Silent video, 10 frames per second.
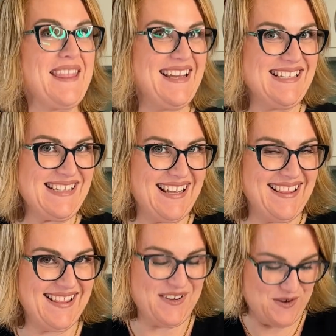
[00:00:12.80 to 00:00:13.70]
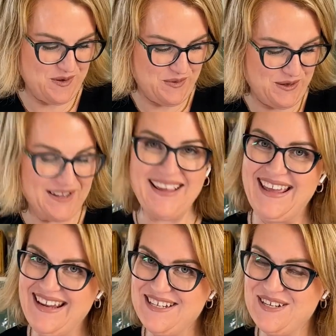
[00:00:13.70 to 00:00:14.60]
is in the cookbook.
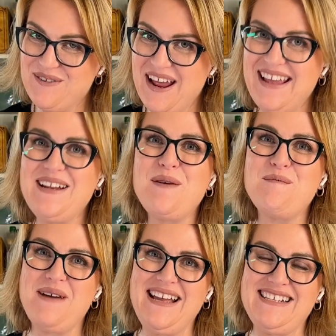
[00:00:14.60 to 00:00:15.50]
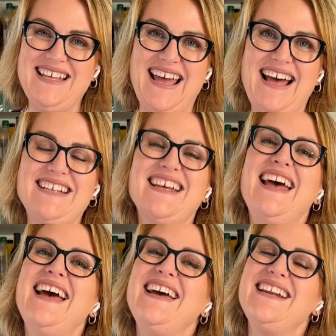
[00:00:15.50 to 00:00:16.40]
Quiche Lorraine made the cut.
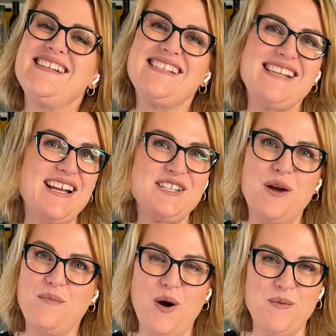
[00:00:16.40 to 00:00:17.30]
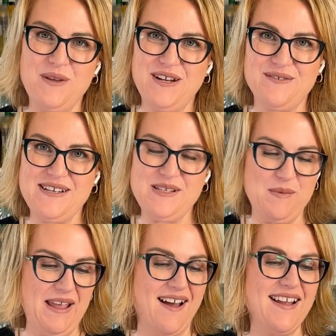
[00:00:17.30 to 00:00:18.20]
It is such a popular
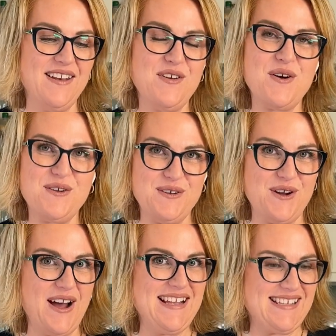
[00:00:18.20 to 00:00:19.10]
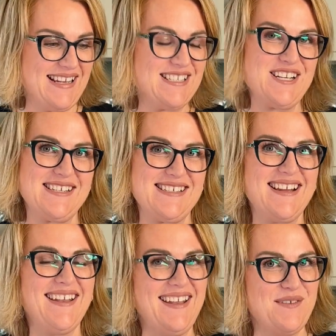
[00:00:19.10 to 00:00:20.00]
recipe. I know you guys just
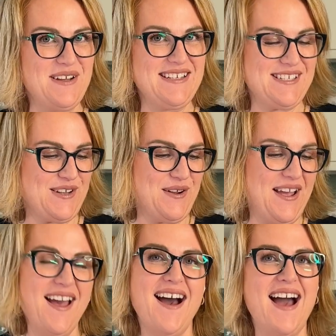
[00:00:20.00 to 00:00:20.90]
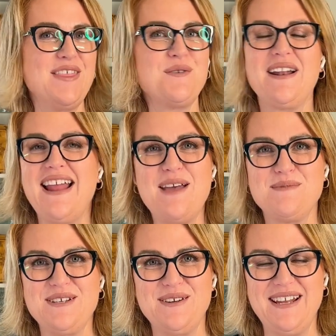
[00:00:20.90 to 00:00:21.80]
love it. So I thought it
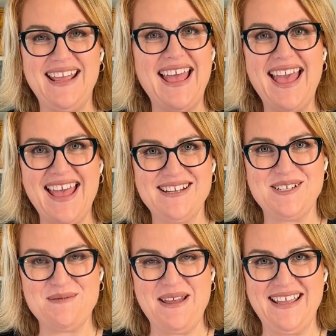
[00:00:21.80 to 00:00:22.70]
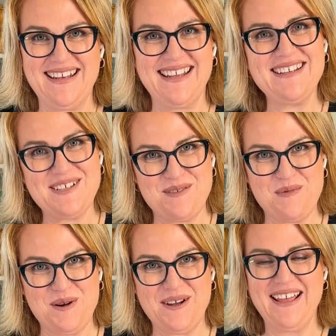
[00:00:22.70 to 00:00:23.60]
absolutely had to make it into the
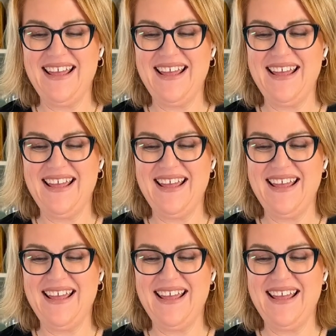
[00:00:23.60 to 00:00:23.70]
book.